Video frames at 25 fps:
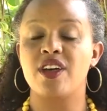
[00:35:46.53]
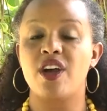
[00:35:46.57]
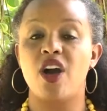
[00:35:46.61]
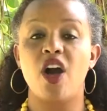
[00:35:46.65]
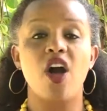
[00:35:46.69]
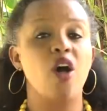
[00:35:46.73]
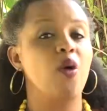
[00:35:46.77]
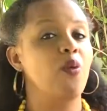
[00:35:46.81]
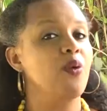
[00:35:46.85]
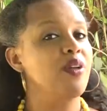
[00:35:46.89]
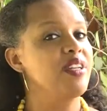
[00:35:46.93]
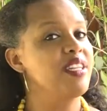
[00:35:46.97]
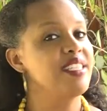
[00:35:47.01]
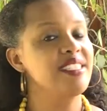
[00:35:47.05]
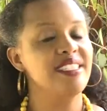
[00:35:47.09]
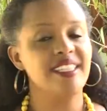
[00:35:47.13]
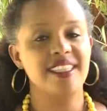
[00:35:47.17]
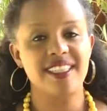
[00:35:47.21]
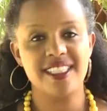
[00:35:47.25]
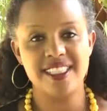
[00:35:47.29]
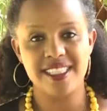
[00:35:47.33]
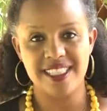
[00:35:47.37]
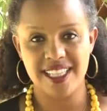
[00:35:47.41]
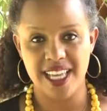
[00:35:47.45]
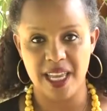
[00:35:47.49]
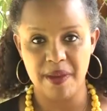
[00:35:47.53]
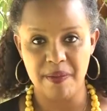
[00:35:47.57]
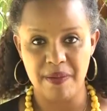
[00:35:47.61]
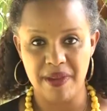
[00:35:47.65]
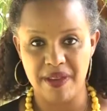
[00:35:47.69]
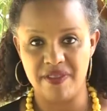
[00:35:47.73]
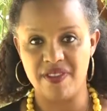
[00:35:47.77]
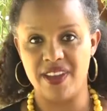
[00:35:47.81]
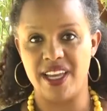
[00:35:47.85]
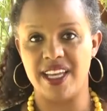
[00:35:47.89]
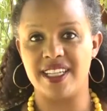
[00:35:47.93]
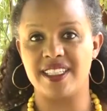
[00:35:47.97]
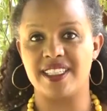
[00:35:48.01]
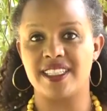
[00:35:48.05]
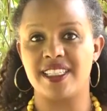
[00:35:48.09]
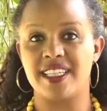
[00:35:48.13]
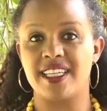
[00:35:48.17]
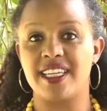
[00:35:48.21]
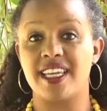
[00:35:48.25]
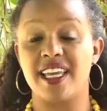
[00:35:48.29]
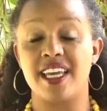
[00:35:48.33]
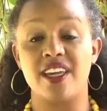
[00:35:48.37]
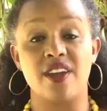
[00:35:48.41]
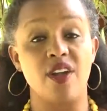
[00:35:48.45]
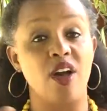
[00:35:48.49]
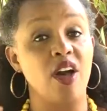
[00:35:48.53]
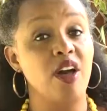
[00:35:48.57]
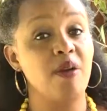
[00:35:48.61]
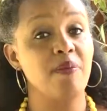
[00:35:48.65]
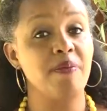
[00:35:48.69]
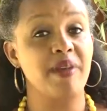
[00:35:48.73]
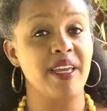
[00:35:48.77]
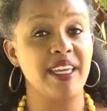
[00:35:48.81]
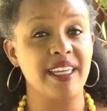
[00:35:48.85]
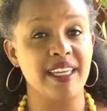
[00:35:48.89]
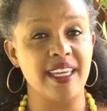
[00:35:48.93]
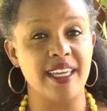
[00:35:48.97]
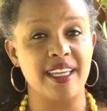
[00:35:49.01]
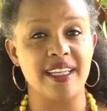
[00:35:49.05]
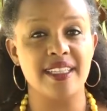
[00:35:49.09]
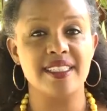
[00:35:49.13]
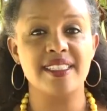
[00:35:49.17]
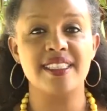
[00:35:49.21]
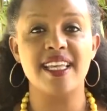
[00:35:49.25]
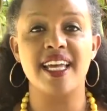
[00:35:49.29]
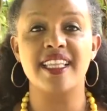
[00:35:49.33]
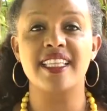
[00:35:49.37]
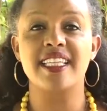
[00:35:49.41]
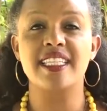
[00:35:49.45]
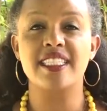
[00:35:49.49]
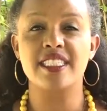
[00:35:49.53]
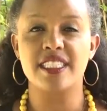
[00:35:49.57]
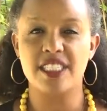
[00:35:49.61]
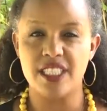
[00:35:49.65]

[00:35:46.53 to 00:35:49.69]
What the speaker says: all witnessing the same event and all making slightly